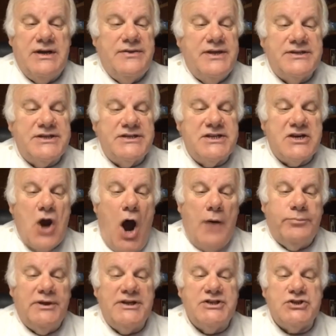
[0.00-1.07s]
This is
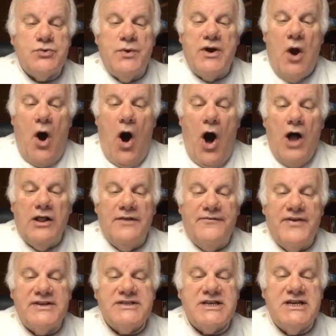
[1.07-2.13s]
accomplished when all
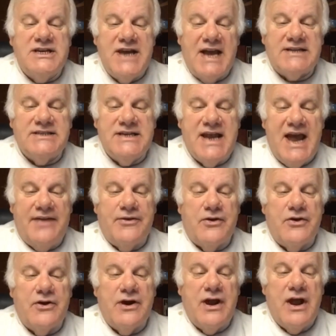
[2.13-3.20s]
of us connect
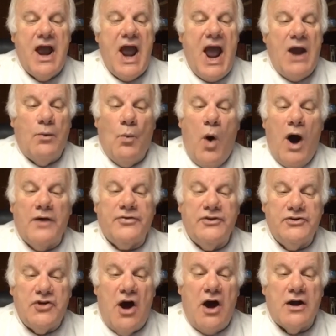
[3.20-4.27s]
together and walk the
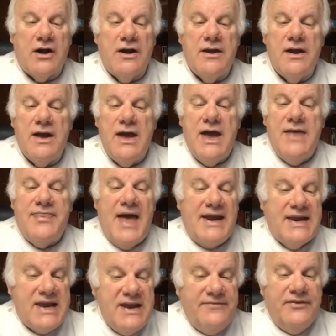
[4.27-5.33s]
talk
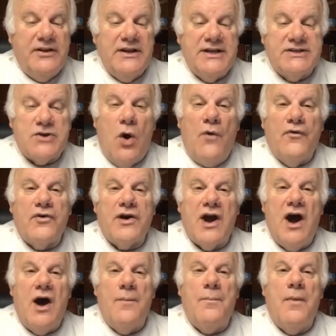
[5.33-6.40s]
that evil is
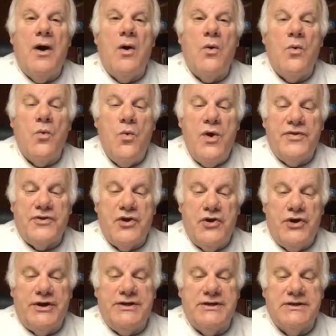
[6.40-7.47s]
overcome with
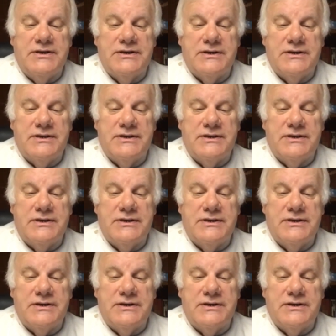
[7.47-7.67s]
good.